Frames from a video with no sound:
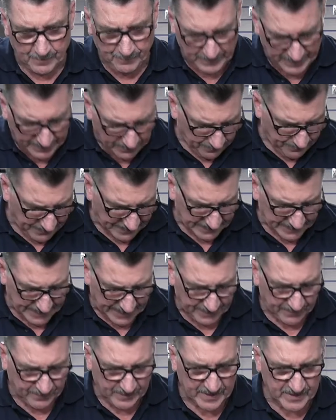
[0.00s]
little bit
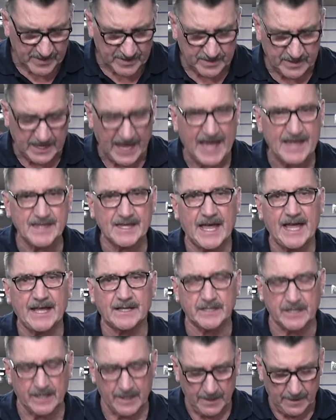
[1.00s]
like this TES
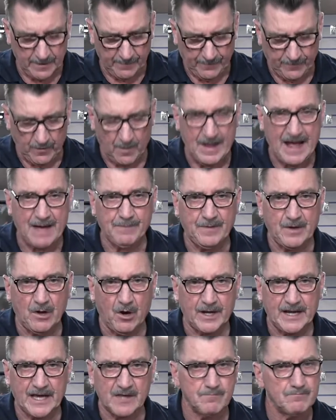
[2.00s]
8 from
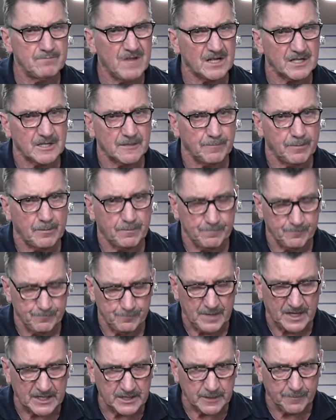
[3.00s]
Appion has
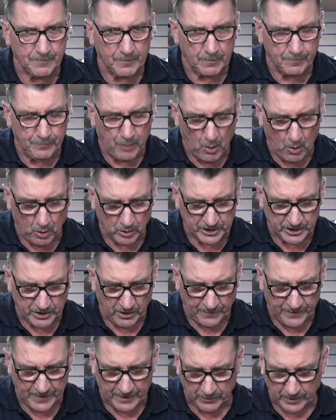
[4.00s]
multiple ports
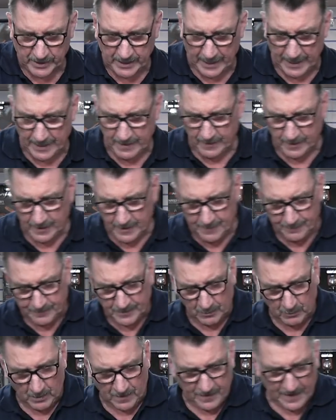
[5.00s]
on there, okay?
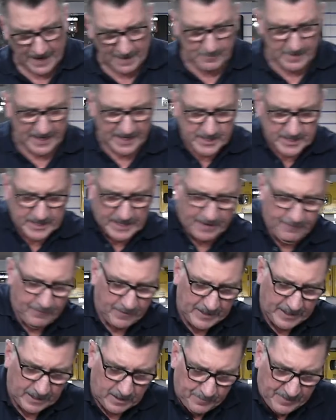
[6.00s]
Well, that makes life a
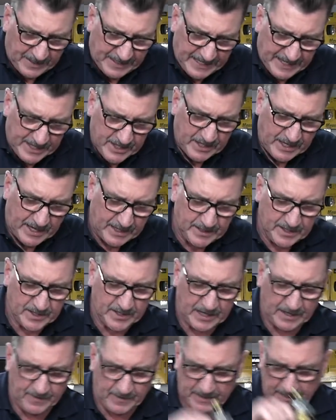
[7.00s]
little bit easier, to
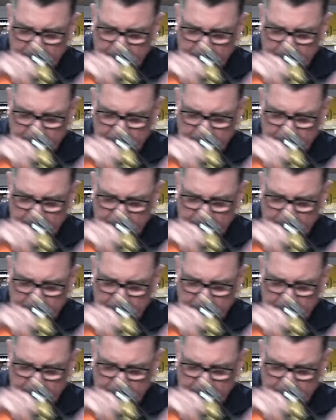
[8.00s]
say the